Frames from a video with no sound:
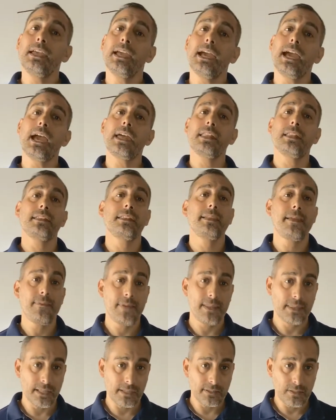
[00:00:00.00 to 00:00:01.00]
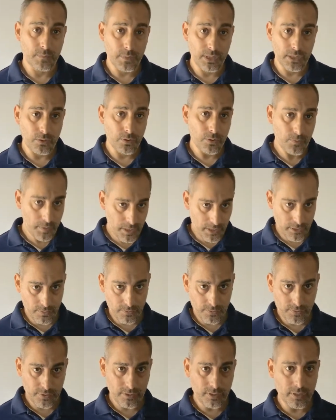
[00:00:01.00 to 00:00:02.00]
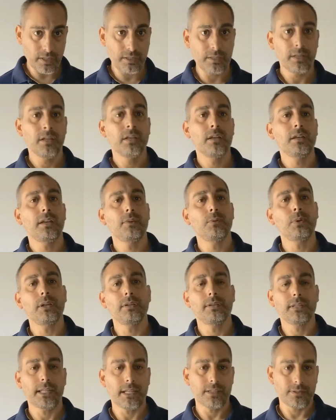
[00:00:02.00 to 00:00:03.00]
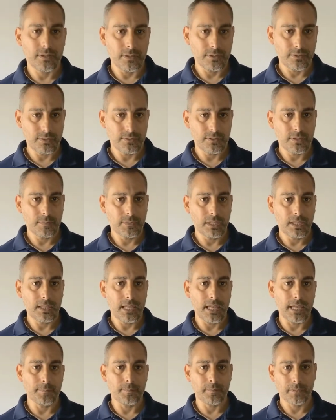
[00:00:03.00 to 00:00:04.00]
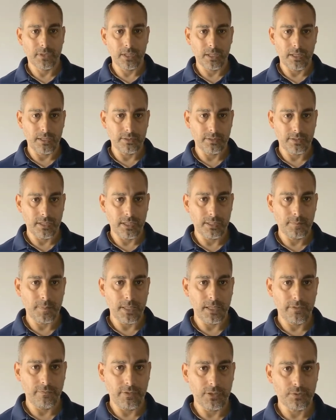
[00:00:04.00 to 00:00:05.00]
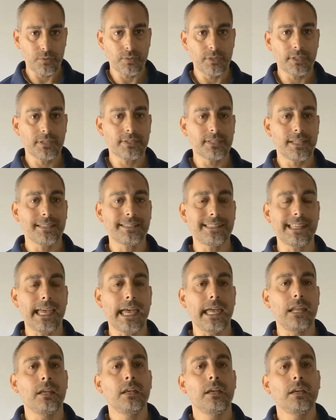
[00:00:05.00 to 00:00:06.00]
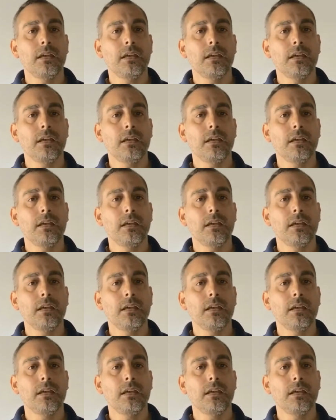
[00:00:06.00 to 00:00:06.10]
And in the event that somebody already used your card, well, that's also something that is beneficial in the sense that